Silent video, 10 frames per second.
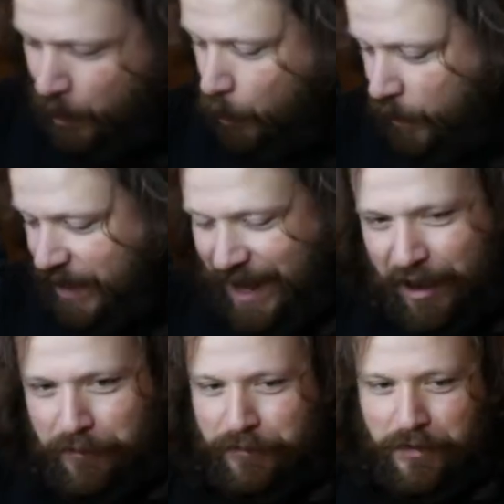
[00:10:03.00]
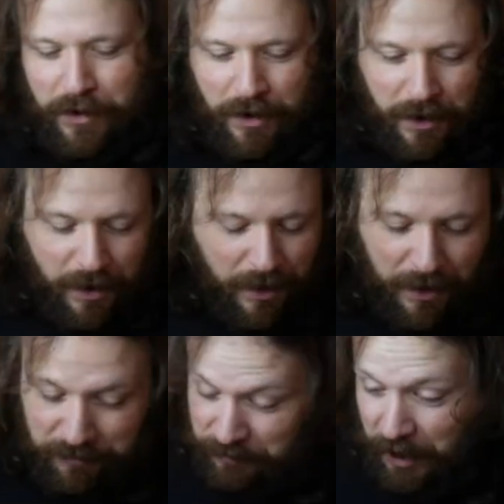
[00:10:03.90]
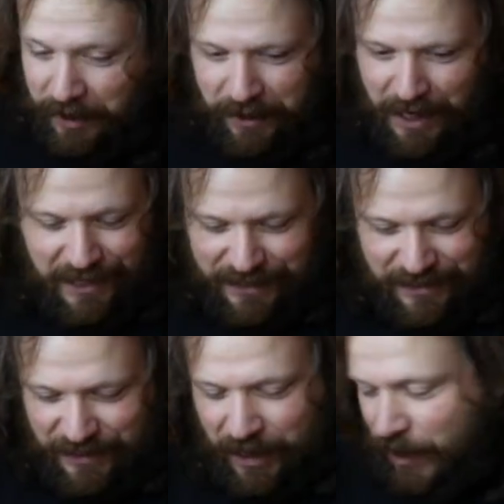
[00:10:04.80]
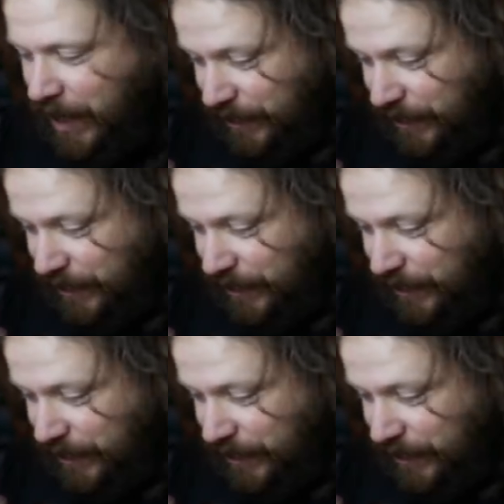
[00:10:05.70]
We have done it. I don't know how